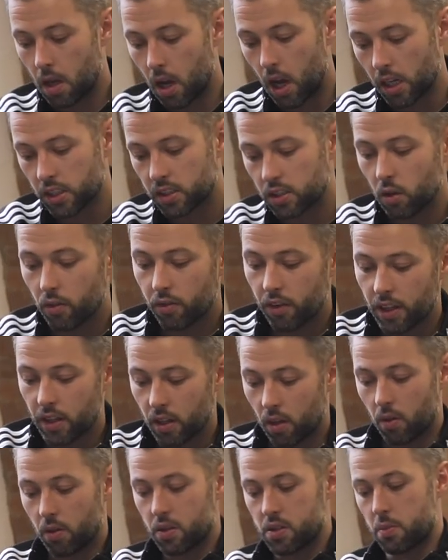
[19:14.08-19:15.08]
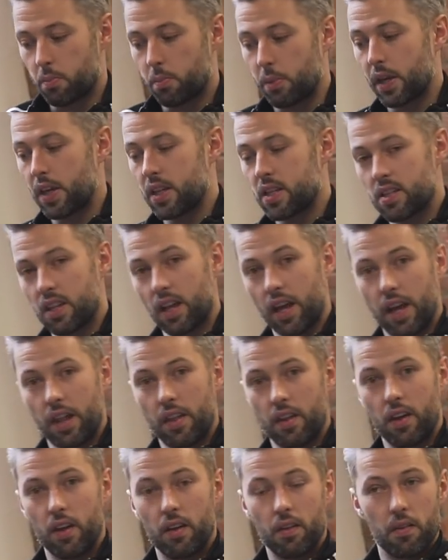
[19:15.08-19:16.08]
I still think though there's a piece there
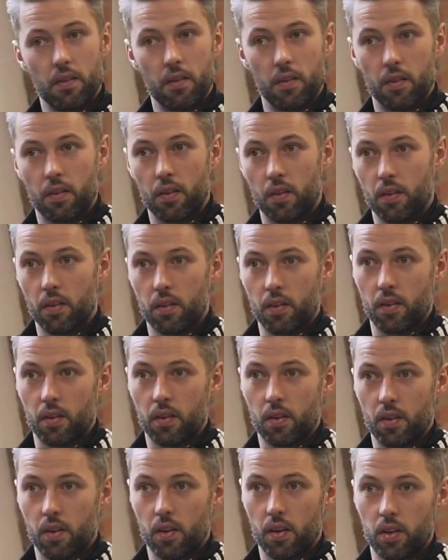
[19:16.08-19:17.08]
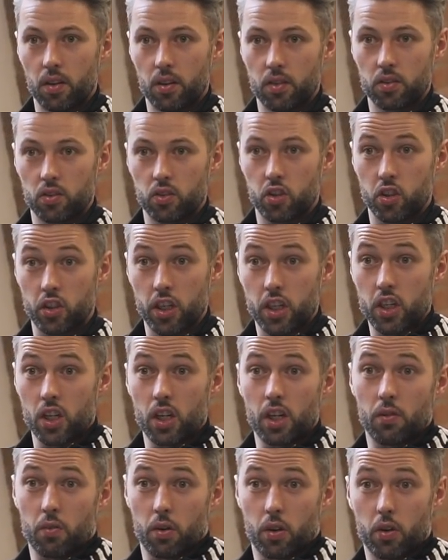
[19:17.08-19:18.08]
that
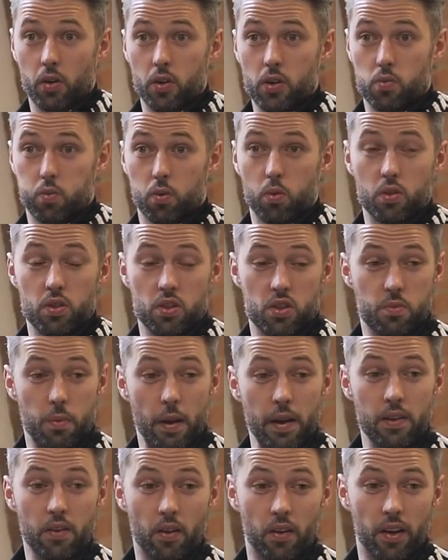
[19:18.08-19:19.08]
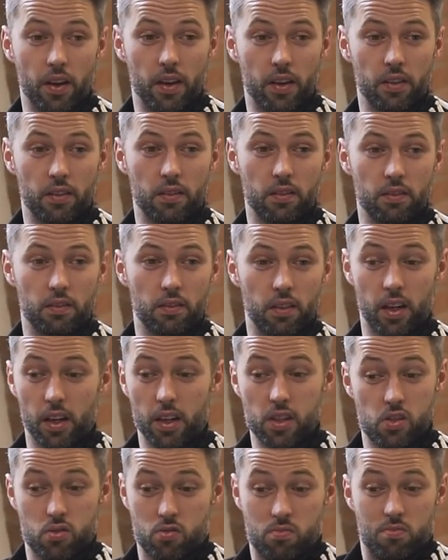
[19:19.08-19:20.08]
traditionally recruiters wouldn't spend on it, and
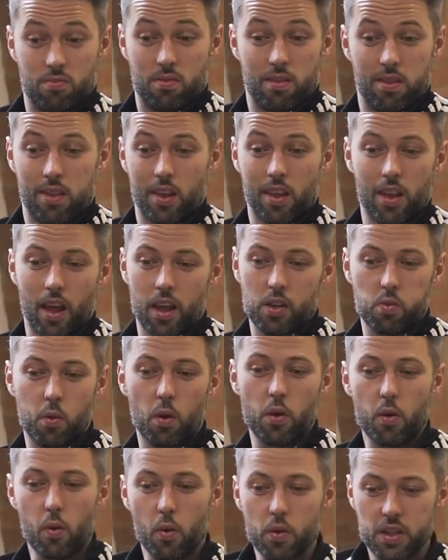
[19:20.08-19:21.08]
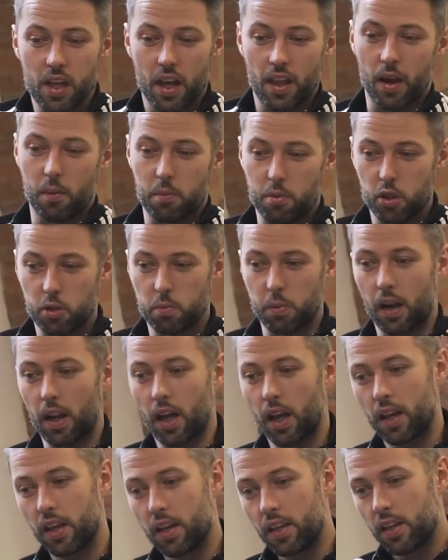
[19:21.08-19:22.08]
it's, that's why you always get that pushback.
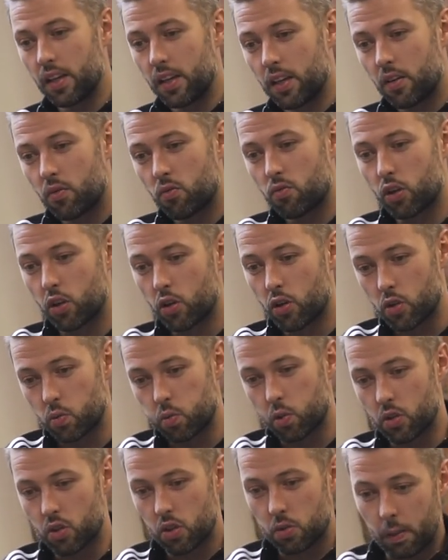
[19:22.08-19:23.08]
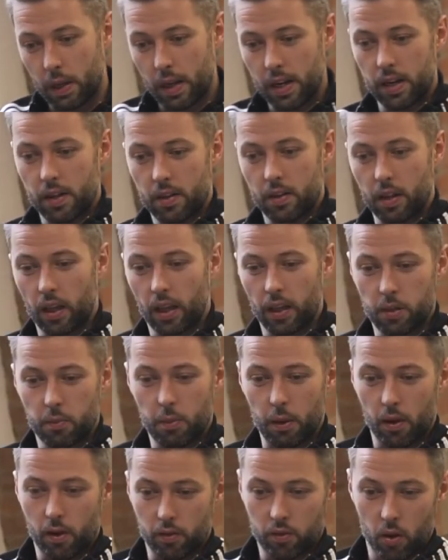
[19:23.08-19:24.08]
Like recruiters wouldn't spend like you
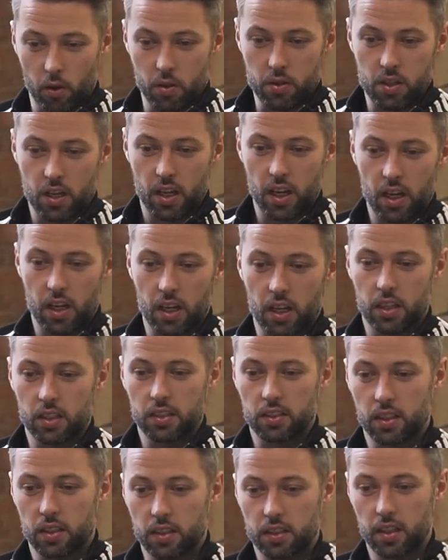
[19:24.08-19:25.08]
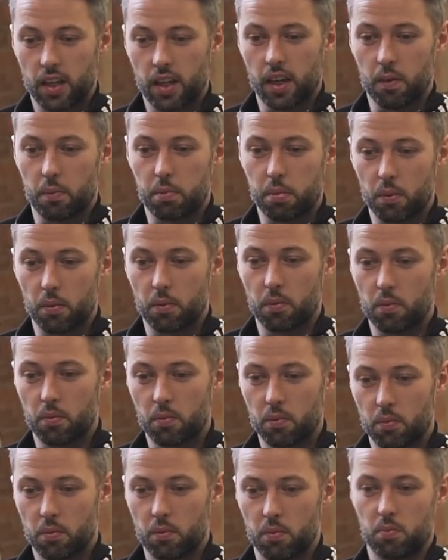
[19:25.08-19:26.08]
better yeah. off going to the end clients. Like yeah, but
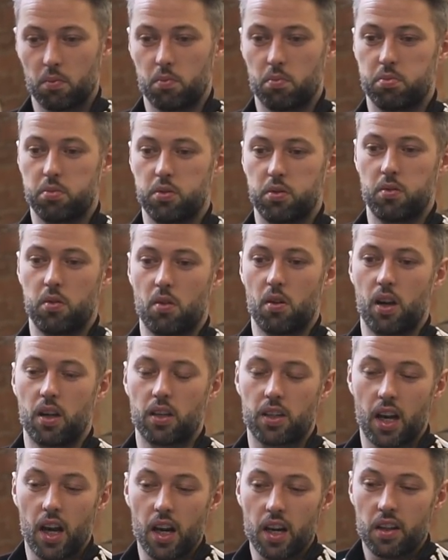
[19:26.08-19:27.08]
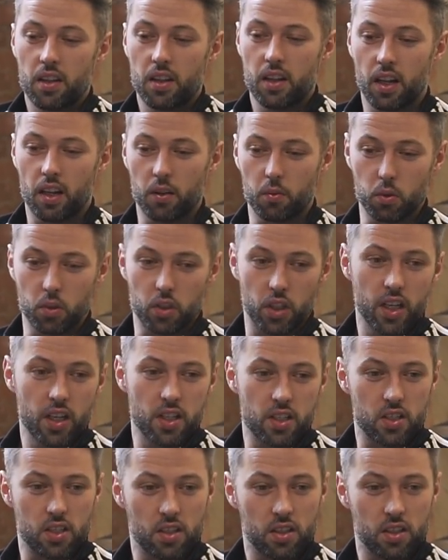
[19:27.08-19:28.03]
I kind of think that will change.